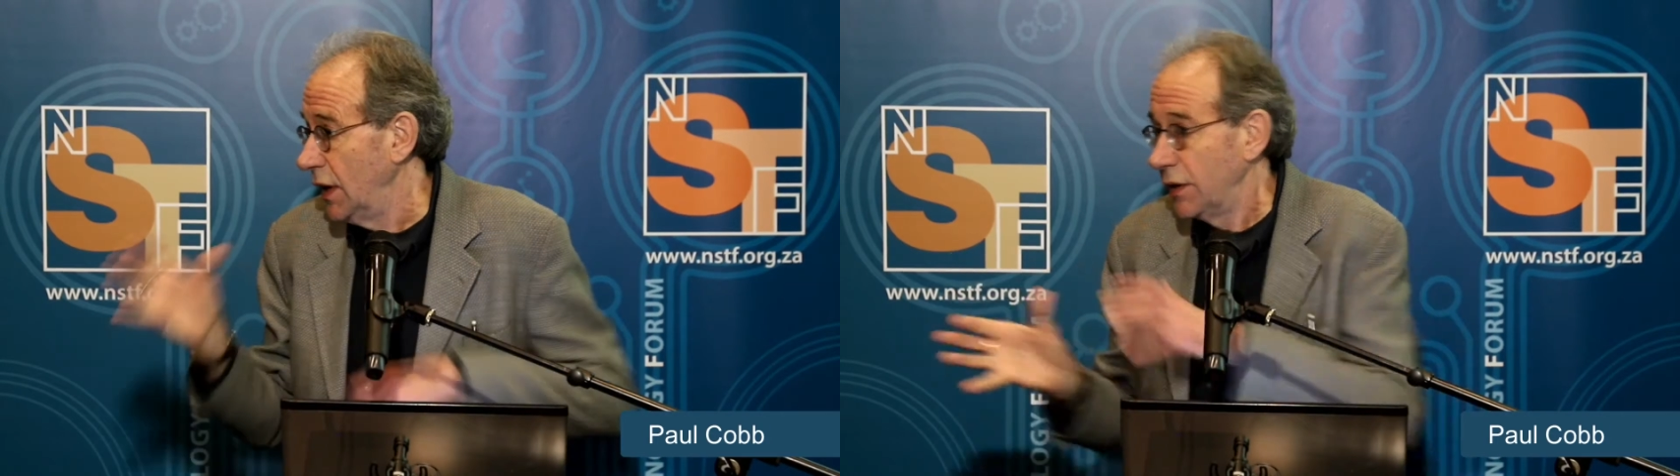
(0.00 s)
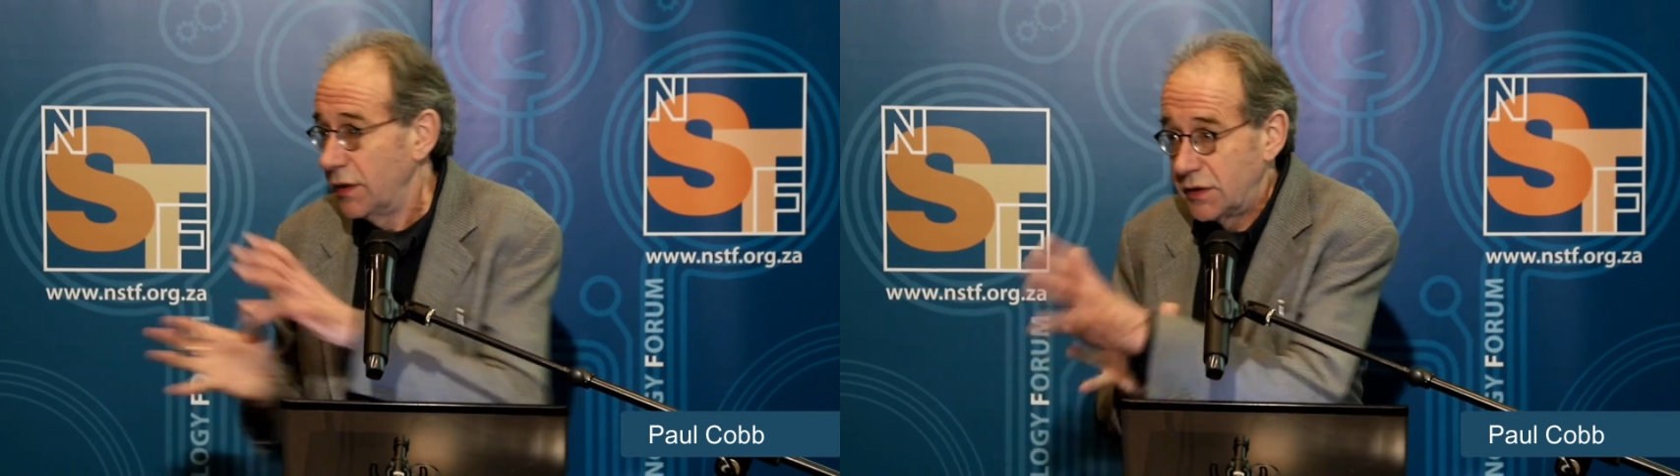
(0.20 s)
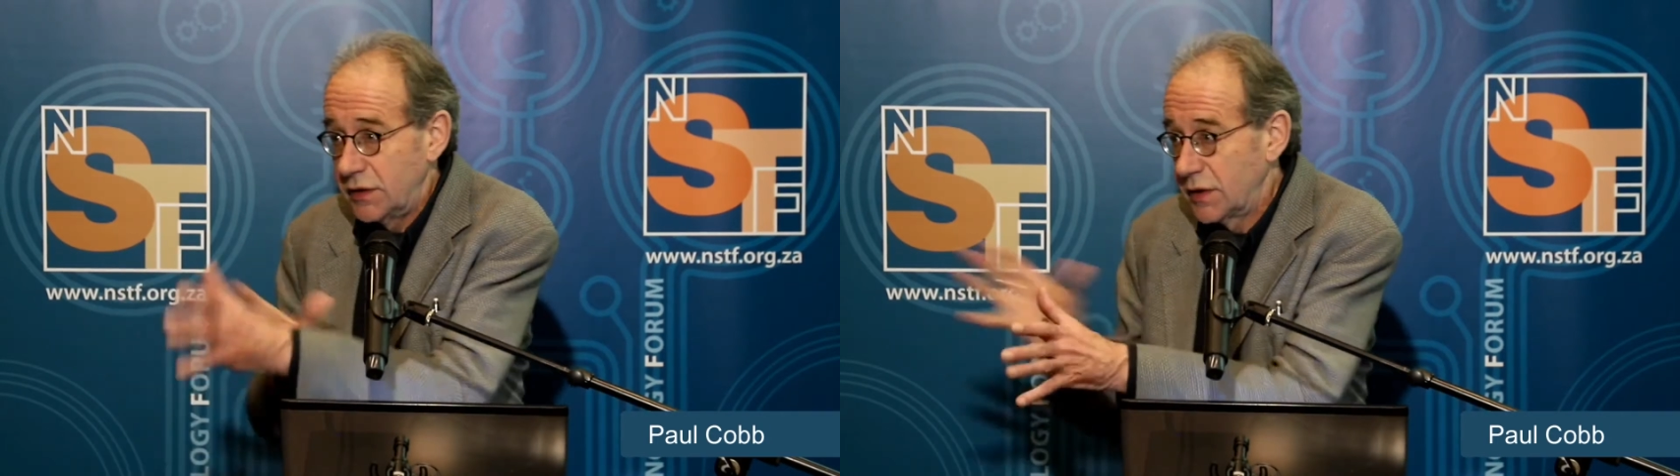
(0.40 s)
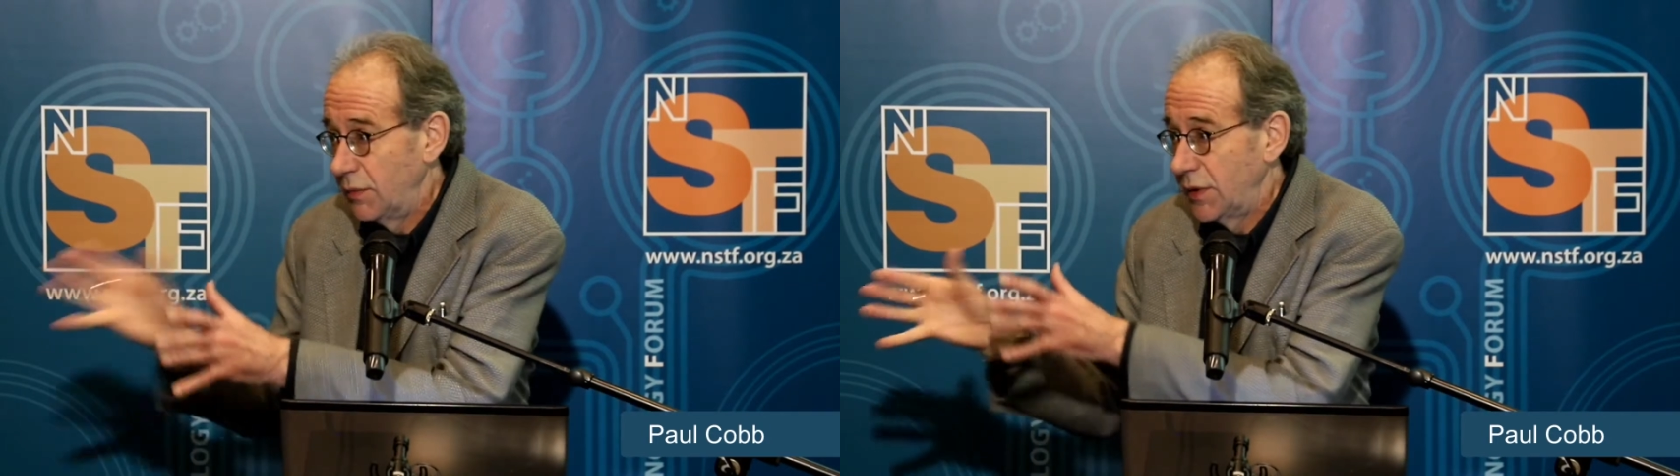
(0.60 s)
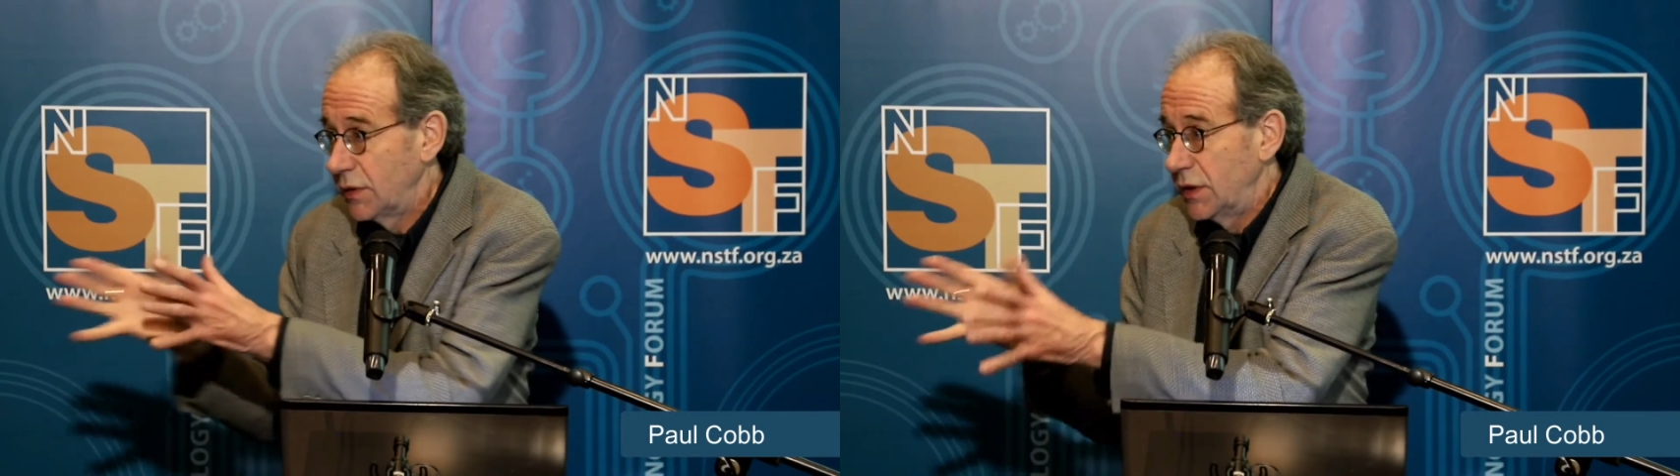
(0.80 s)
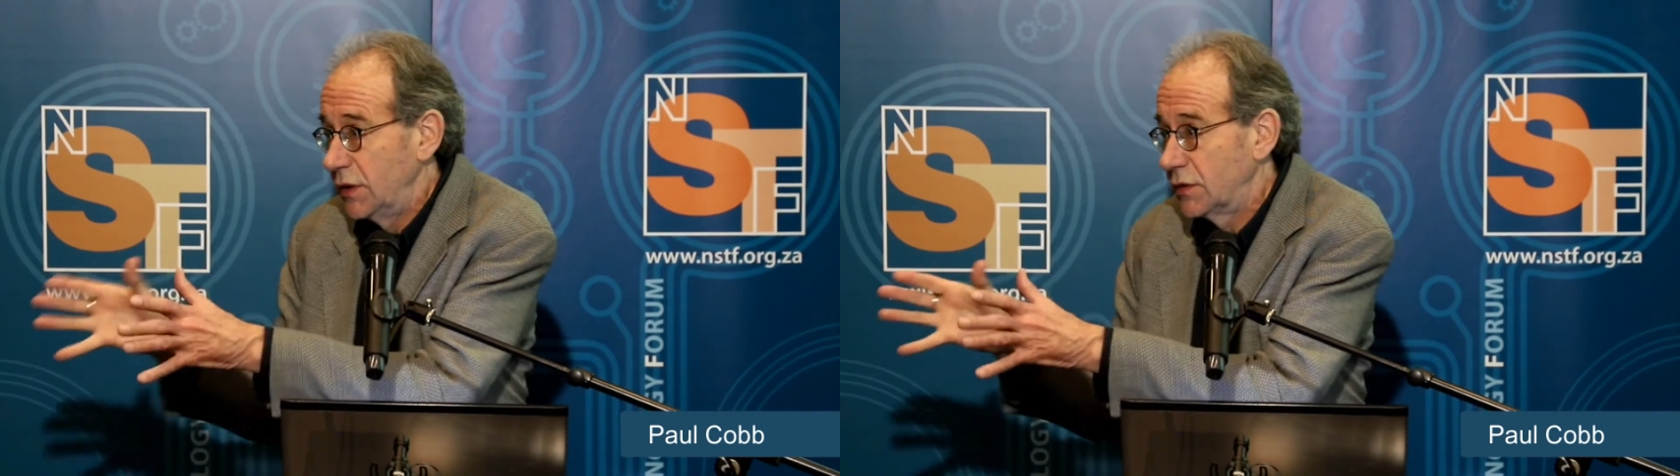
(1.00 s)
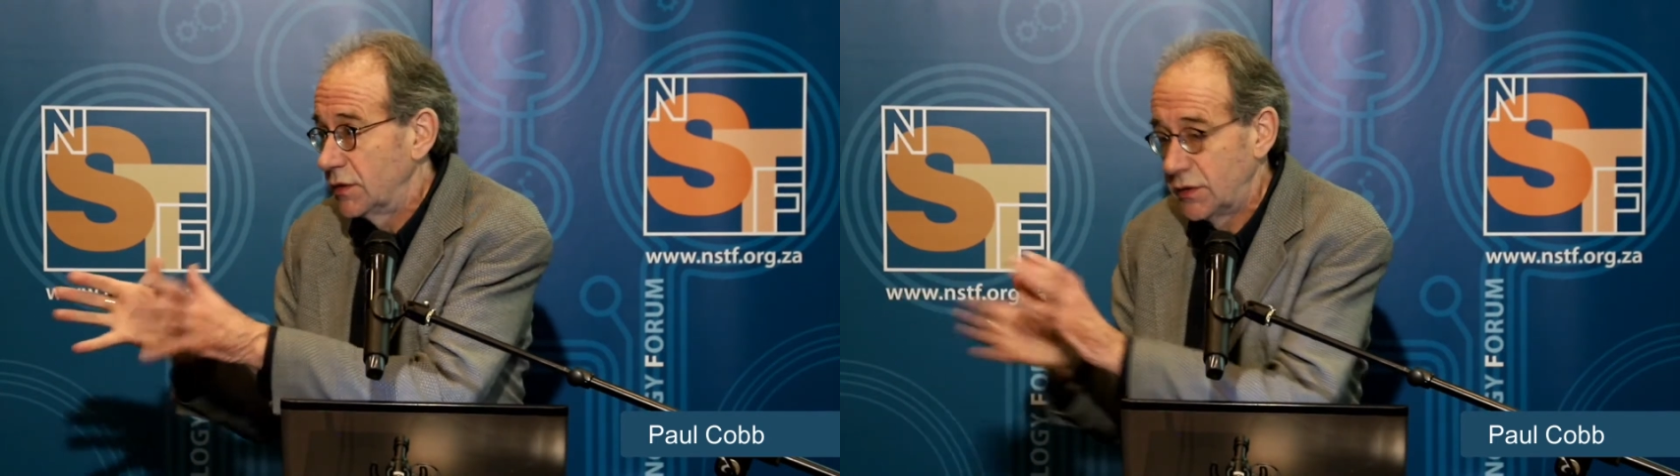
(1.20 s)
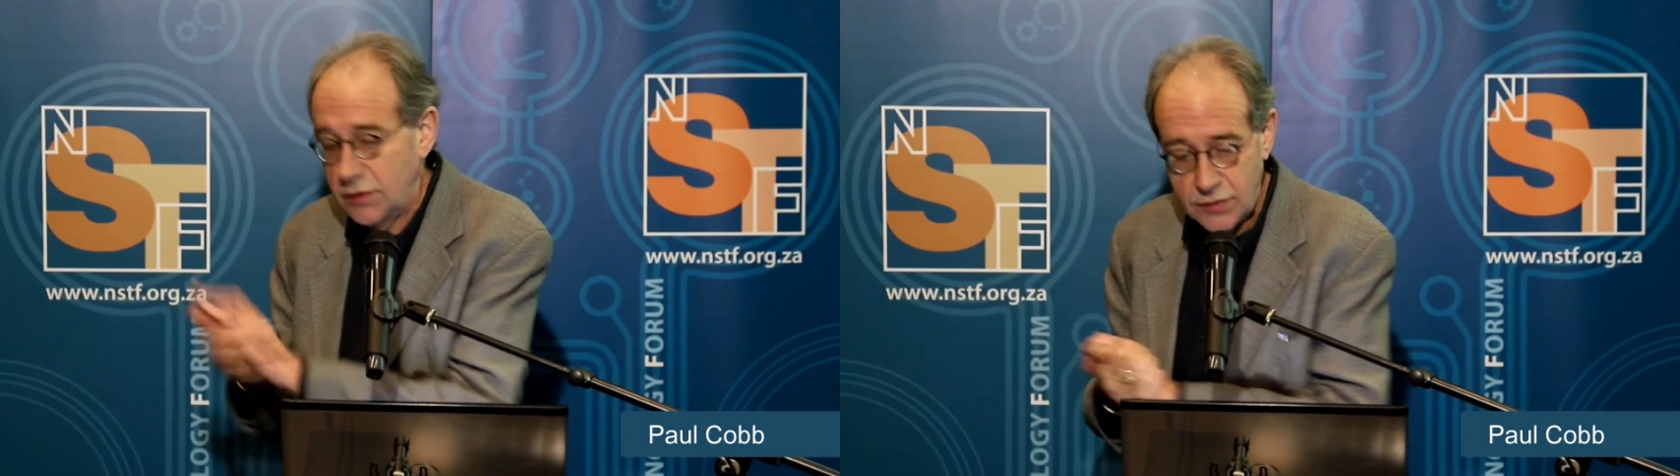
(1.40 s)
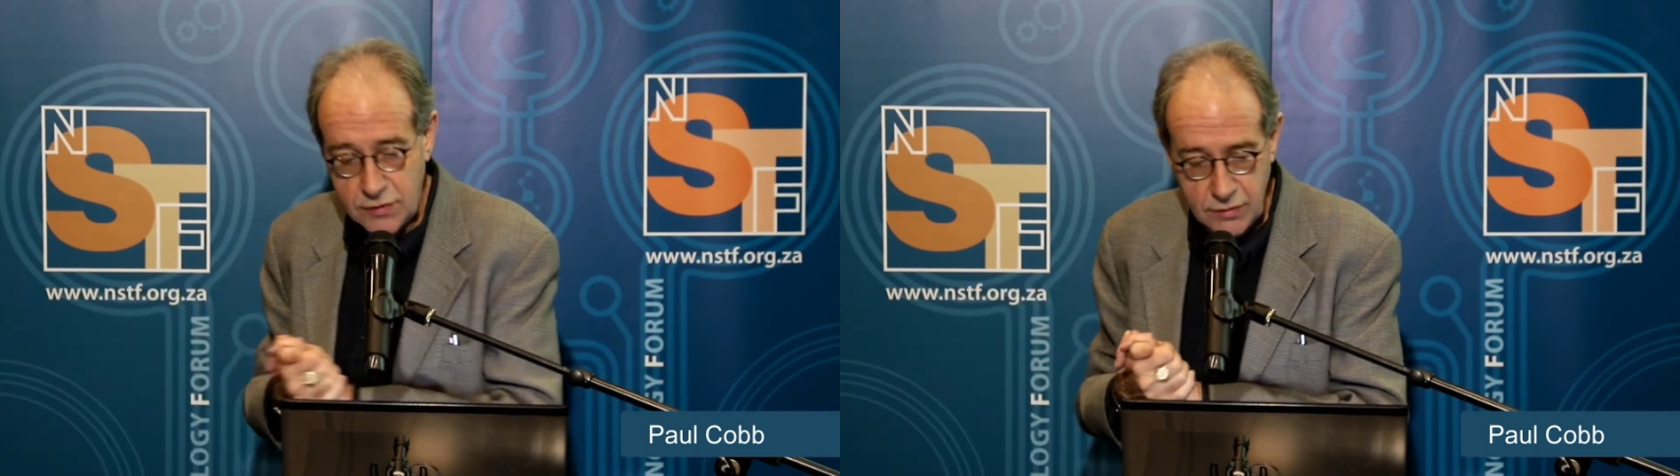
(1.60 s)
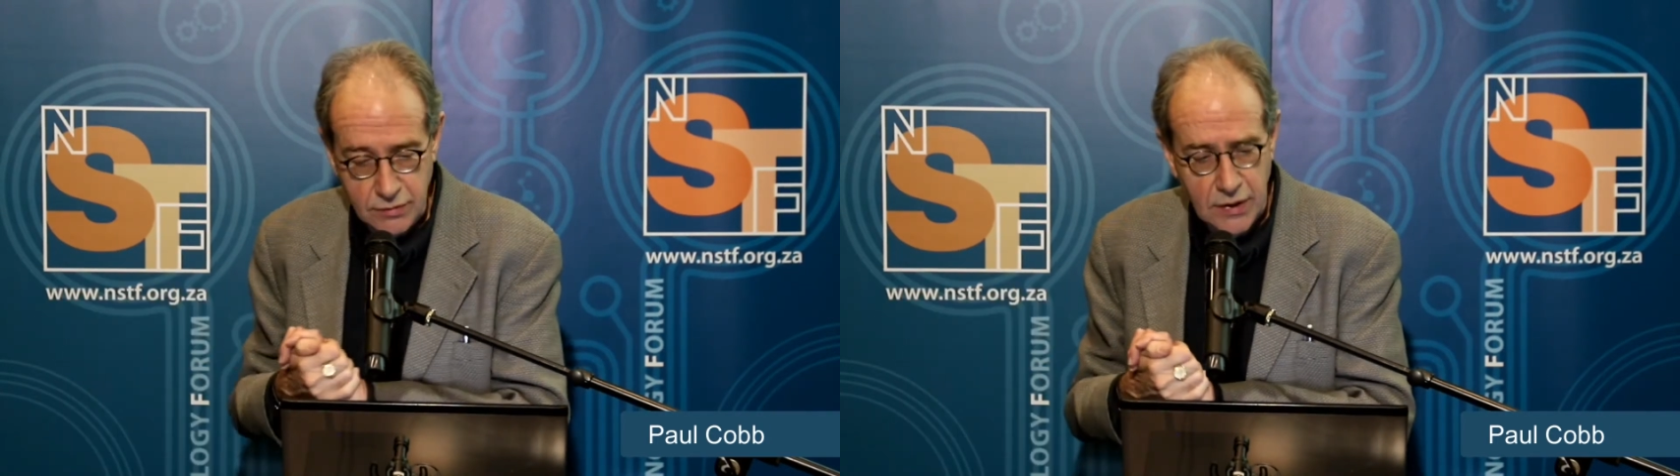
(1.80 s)
This is something teachers just
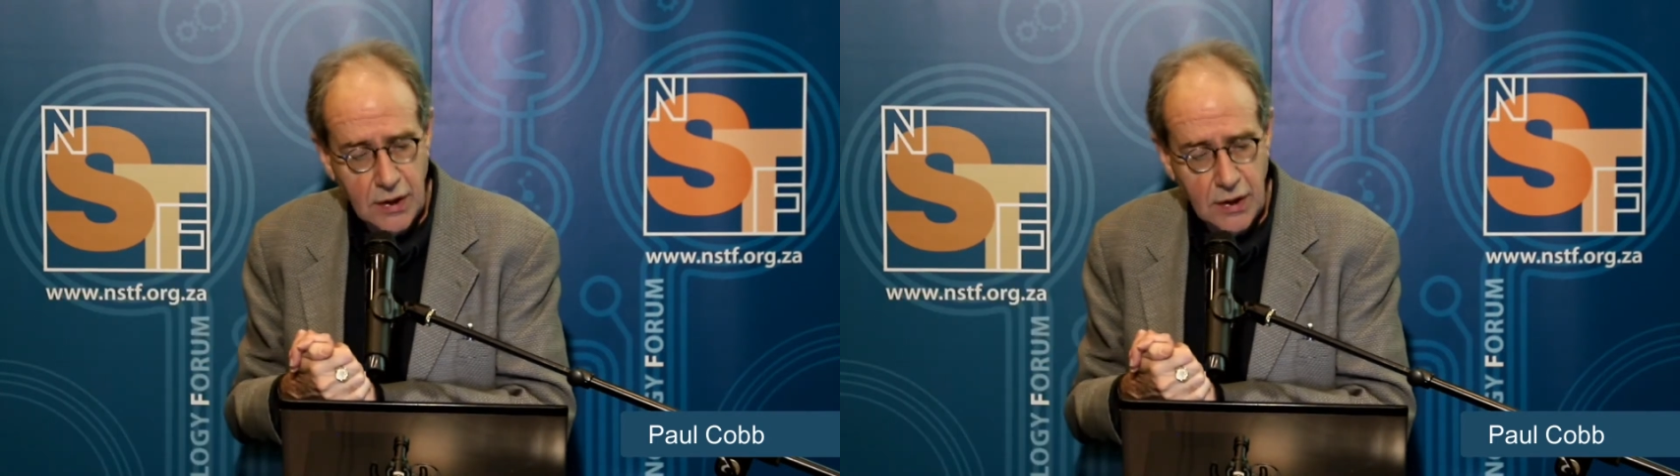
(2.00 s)
do.